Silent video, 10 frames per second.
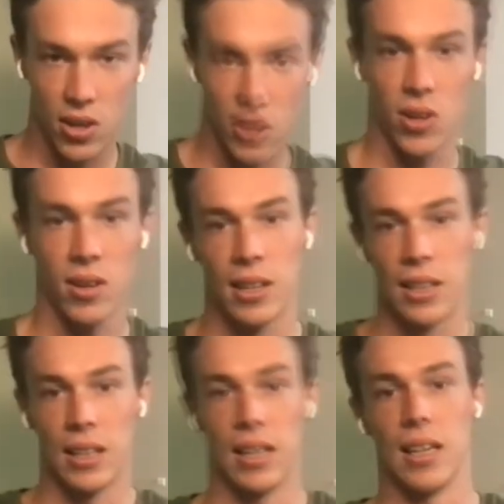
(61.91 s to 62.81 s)
You
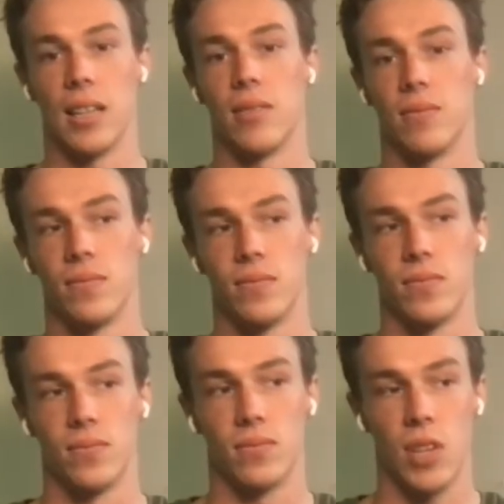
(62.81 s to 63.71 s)
know,
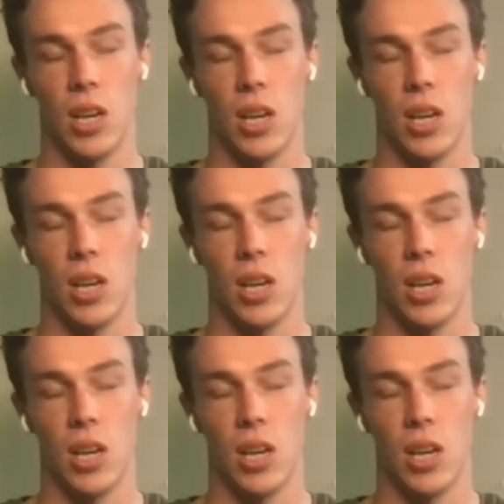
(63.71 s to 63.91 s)
he